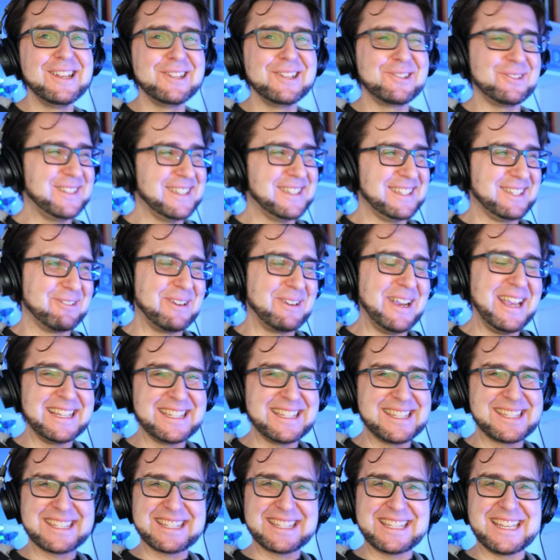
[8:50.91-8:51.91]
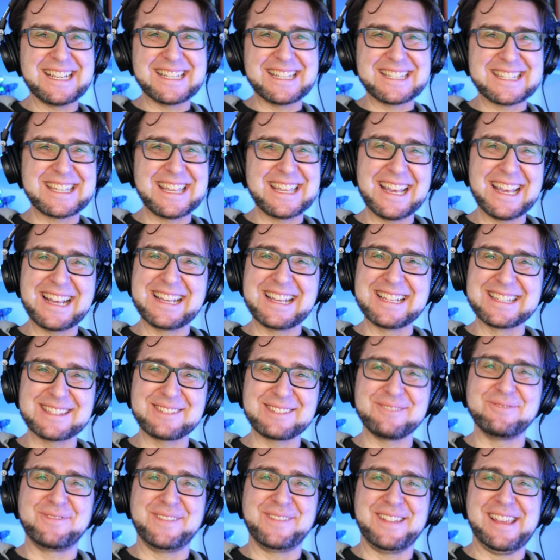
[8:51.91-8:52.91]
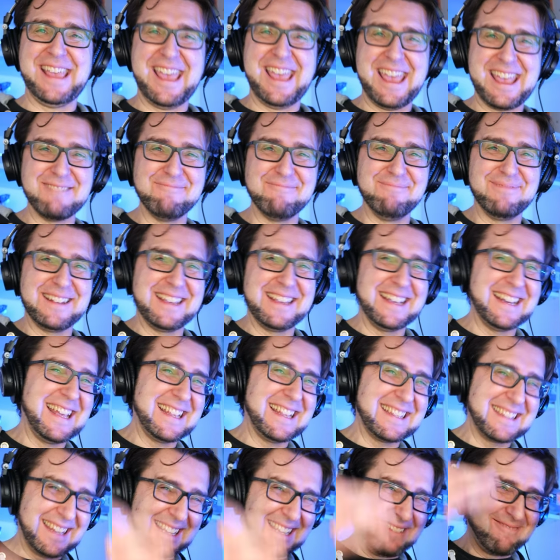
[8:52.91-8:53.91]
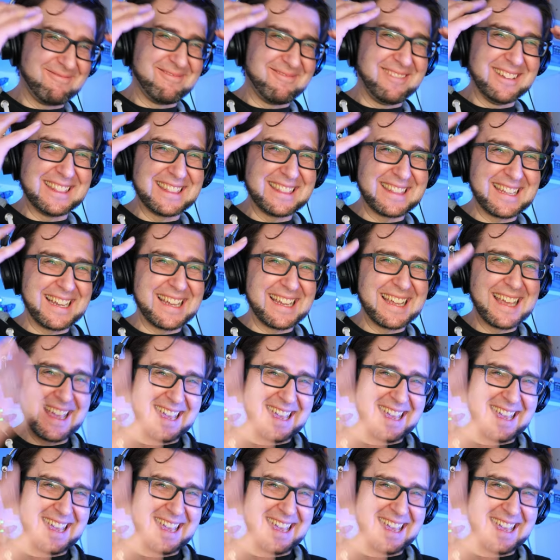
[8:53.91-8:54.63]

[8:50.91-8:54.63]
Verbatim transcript: to just create six seconds of gameplay. Like what?